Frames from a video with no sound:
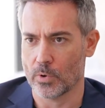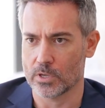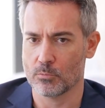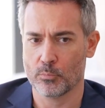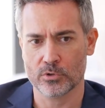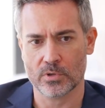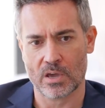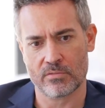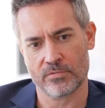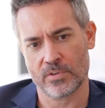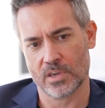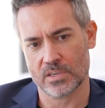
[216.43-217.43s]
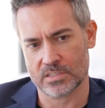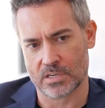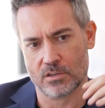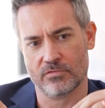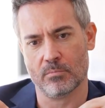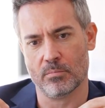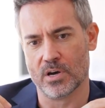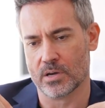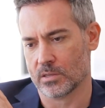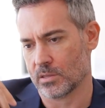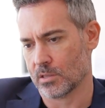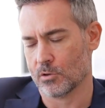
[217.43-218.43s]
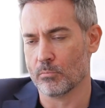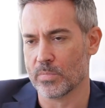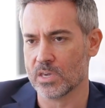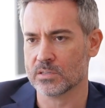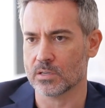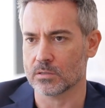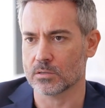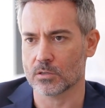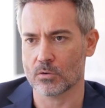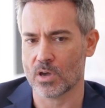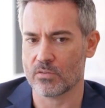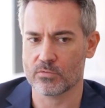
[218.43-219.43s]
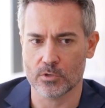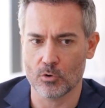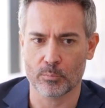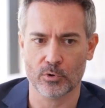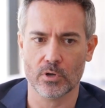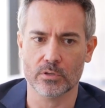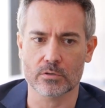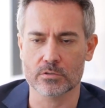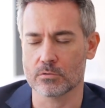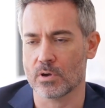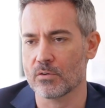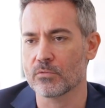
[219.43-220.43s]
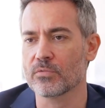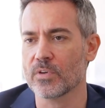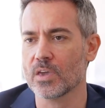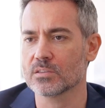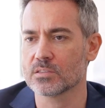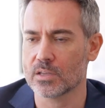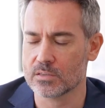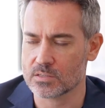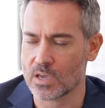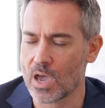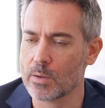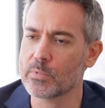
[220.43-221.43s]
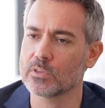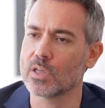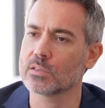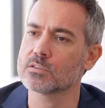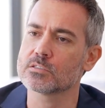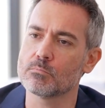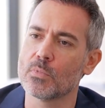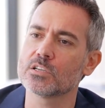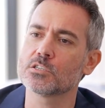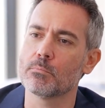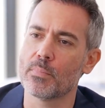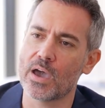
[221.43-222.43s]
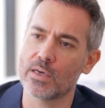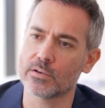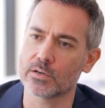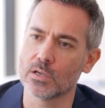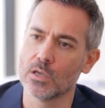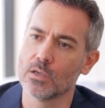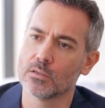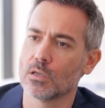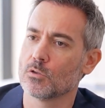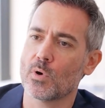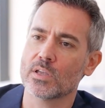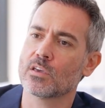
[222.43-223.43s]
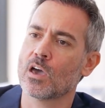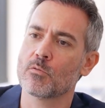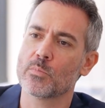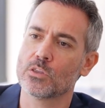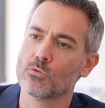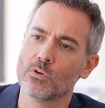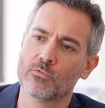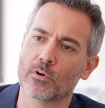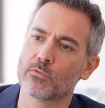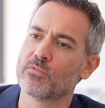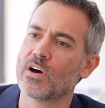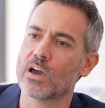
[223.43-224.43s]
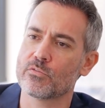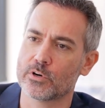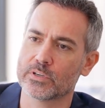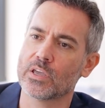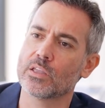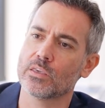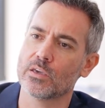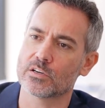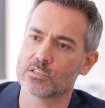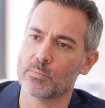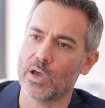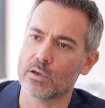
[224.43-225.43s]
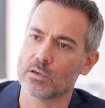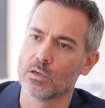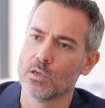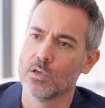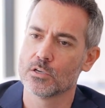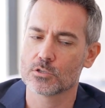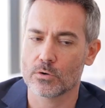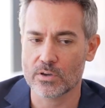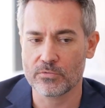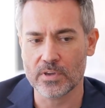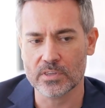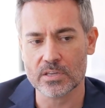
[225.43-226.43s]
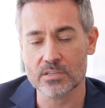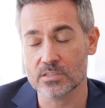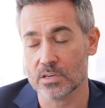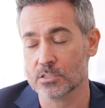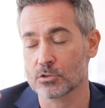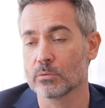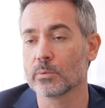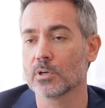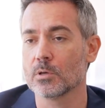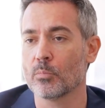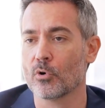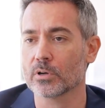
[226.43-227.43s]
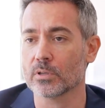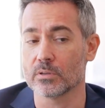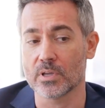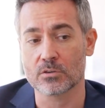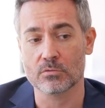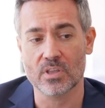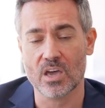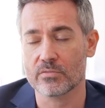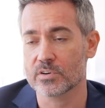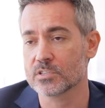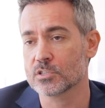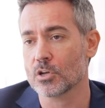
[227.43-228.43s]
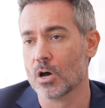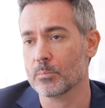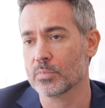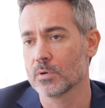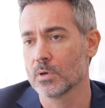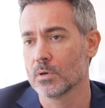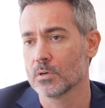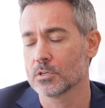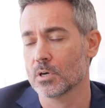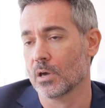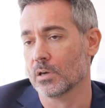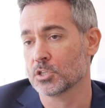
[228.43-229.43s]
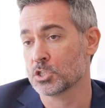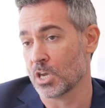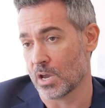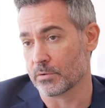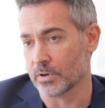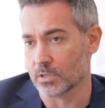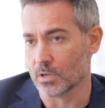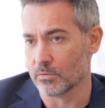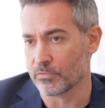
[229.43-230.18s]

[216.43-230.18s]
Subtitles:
When you put everything inside of a bucket and you mix it, you have new products, you have things that has happened that is much better than what I have been doing for 5 or 10 years back. So I think that is extremely important, that you never stop sharing the